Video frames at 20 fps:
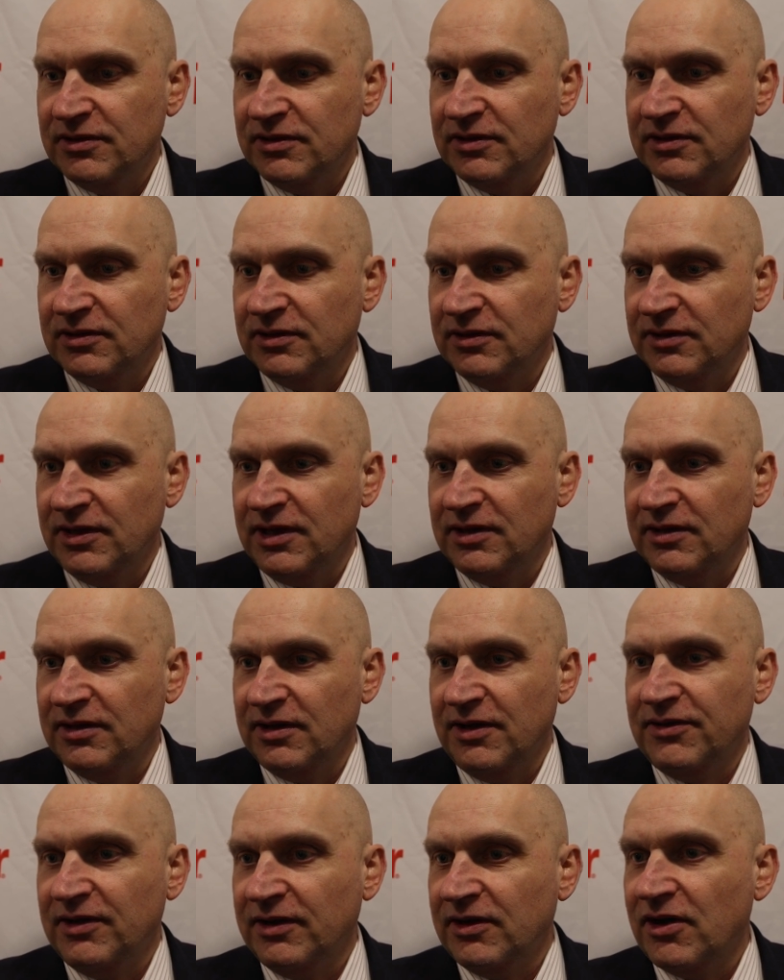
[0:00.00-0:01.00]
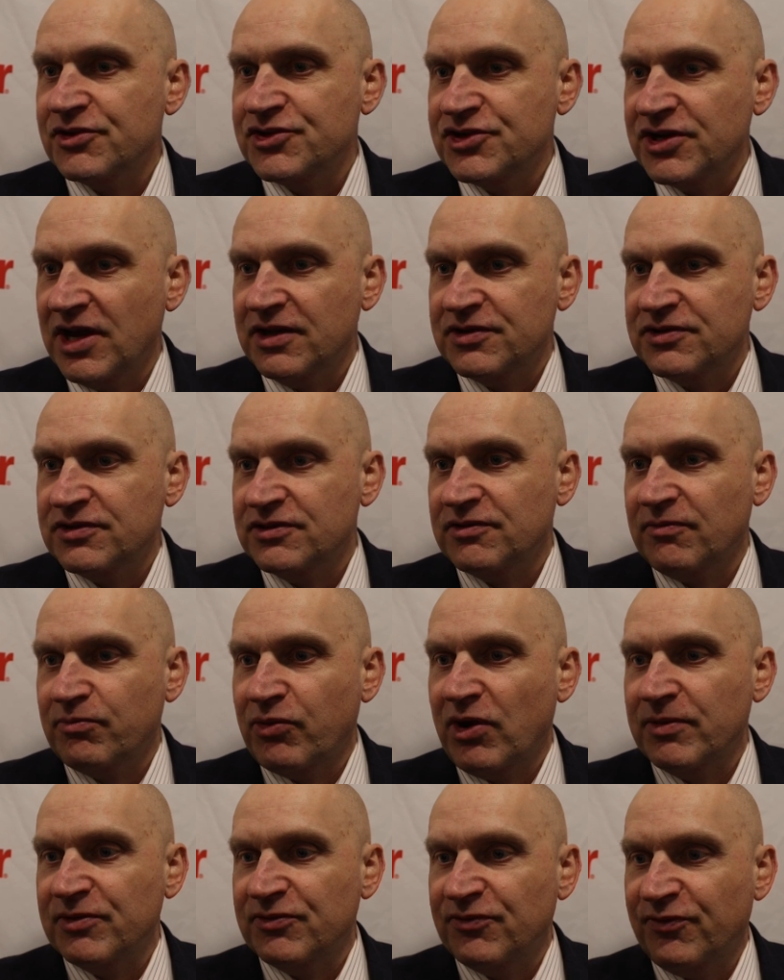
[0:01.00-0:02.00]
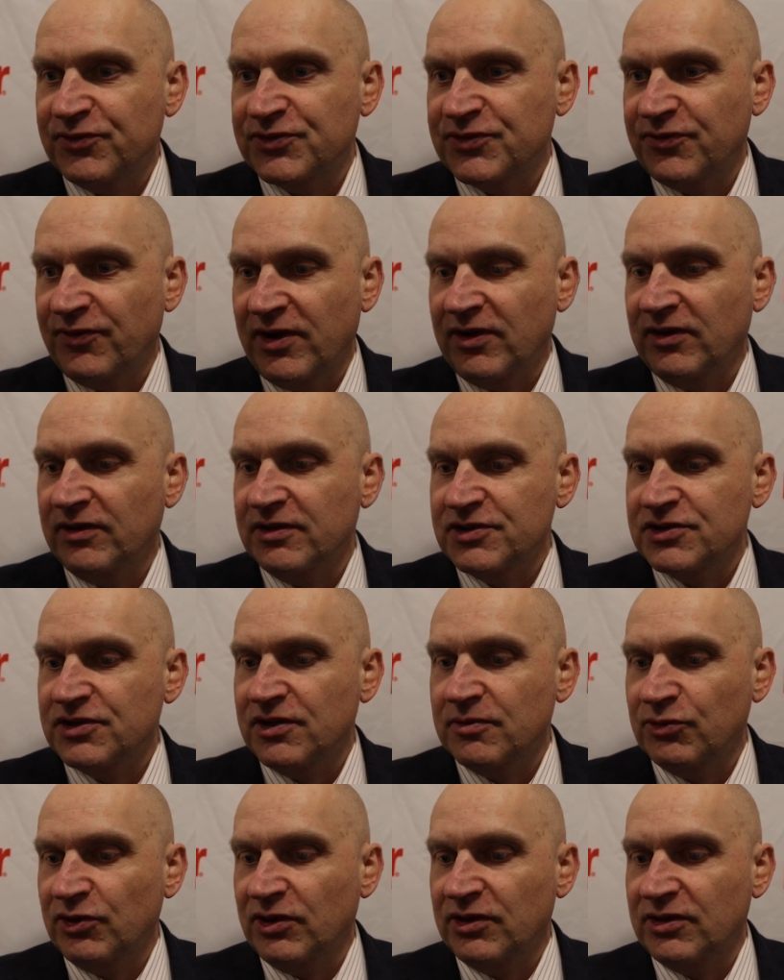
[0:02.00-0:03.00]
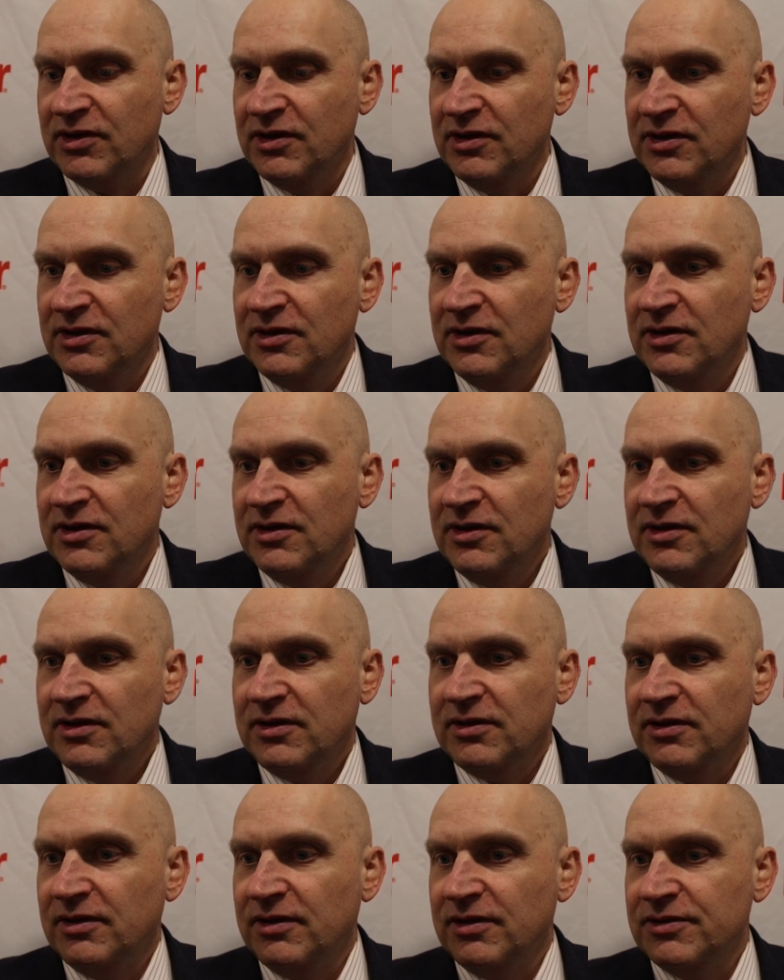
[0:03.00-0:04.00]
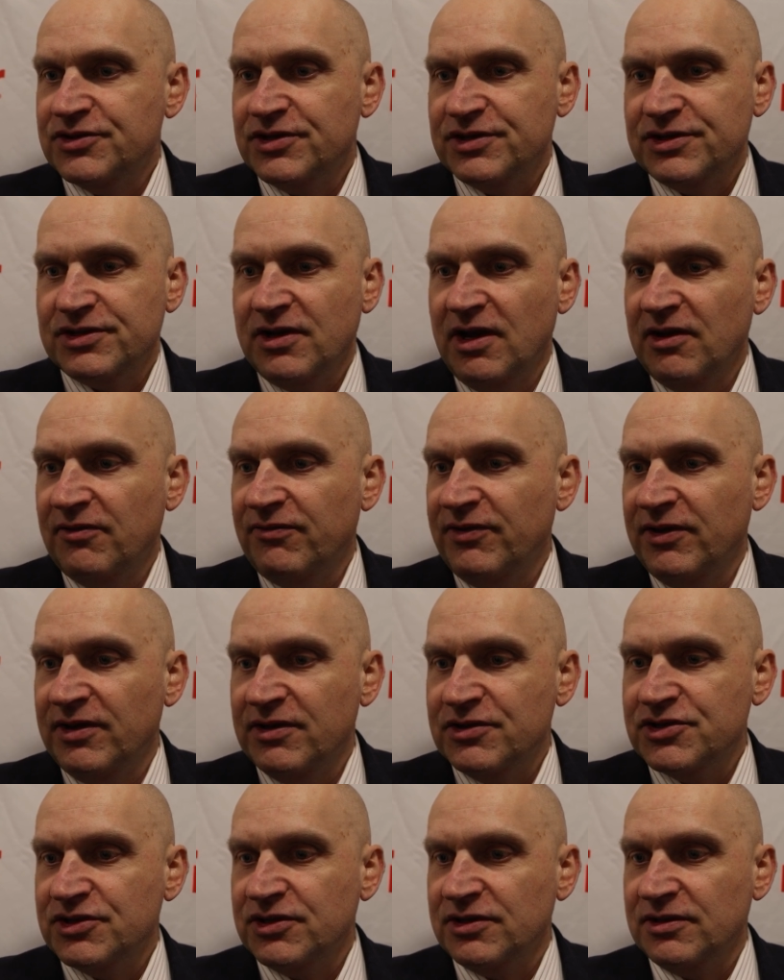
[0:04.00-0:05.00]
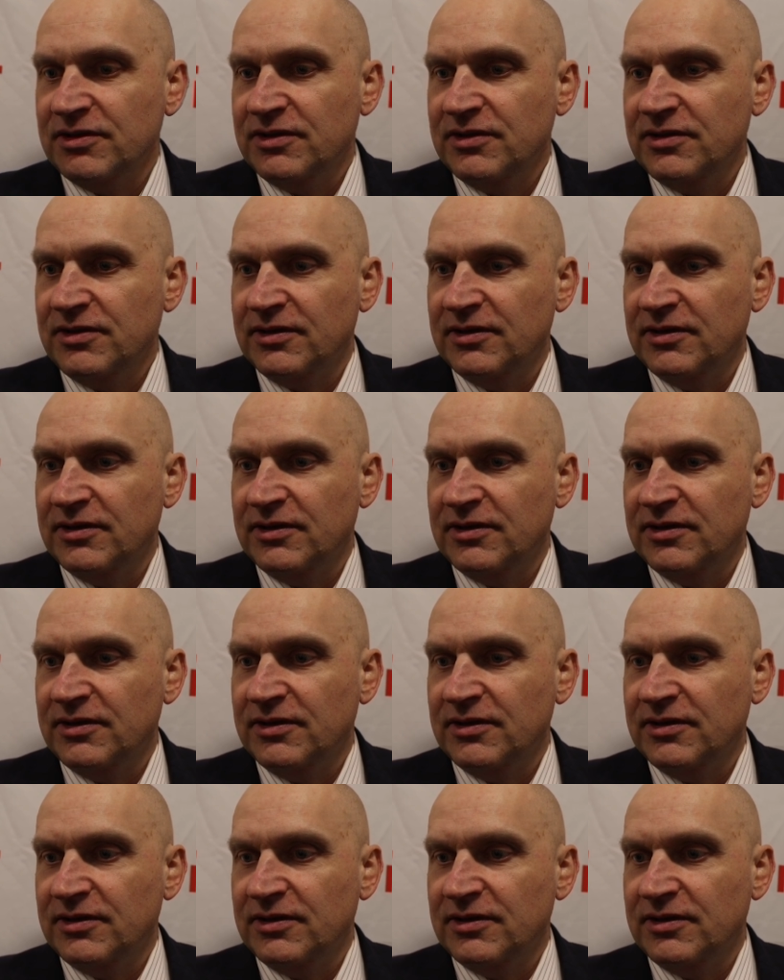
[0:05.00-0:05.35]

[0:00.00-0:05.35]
Uh, again, I think our chances are probably fairly similar, uh, just not finishing.